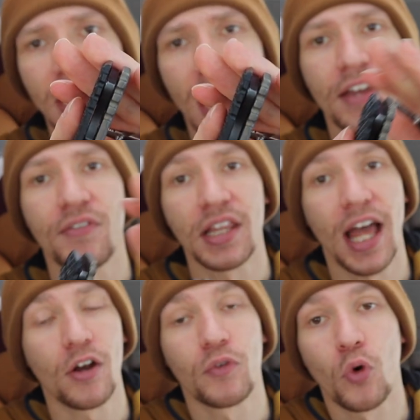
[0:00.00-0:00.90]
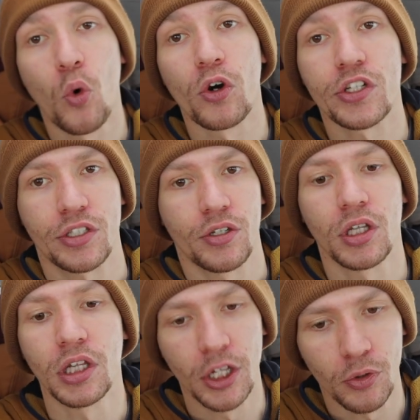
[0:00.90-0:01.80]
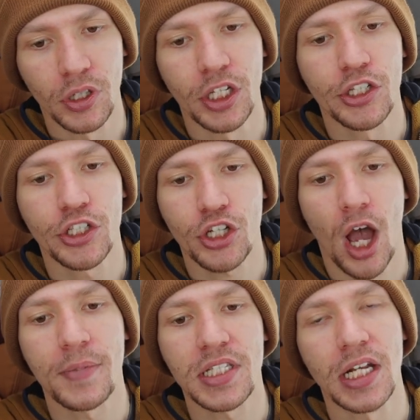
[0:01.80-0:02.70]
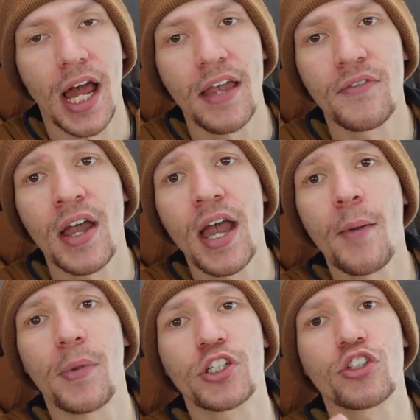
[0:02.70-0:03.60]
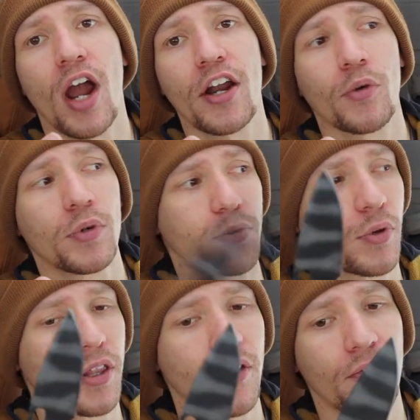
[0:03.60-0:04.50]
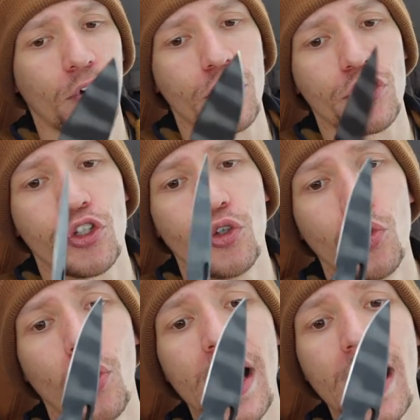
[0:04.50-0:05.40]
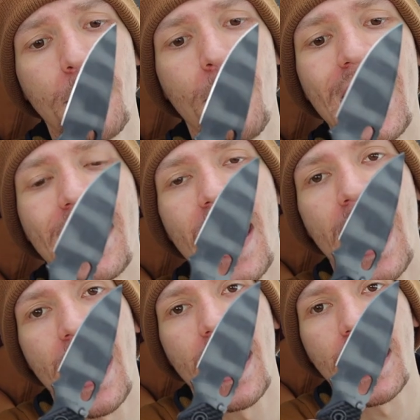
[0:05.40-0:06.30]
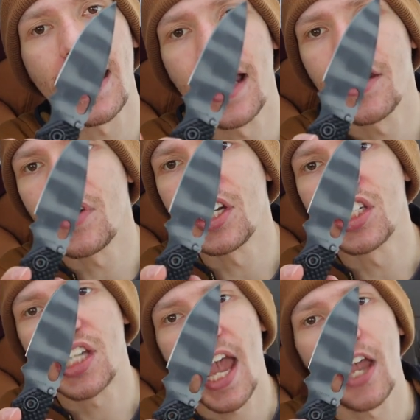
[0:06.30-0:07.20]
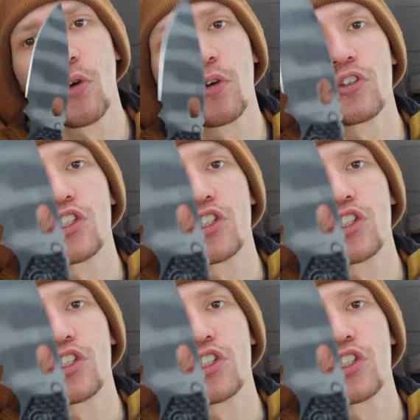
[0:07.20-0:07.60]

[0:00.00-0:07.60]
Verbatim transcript: knife. And that of course literally stops the knife. But Strider was one of the first to make a kind of integral